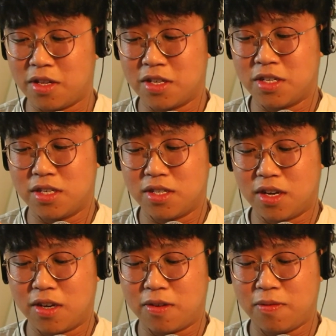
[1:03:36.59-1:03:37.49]
This is
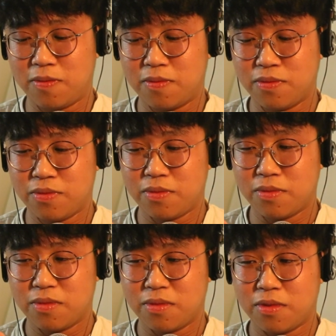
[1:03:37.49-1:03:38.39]
like
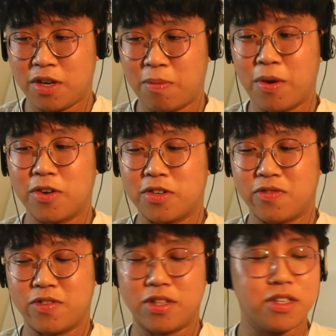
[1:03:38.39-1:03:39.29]

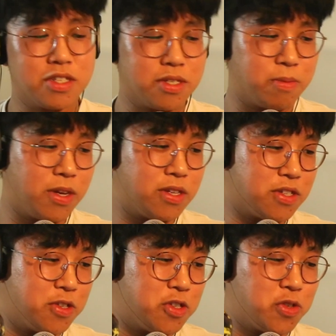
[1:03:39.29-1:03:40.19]
comparatively, this is
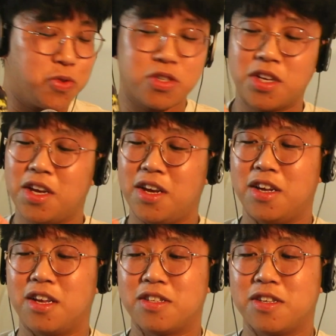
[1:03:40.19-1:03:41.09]
basically juice,
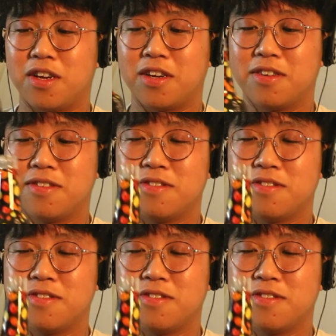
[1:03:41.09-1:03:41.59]
and it's like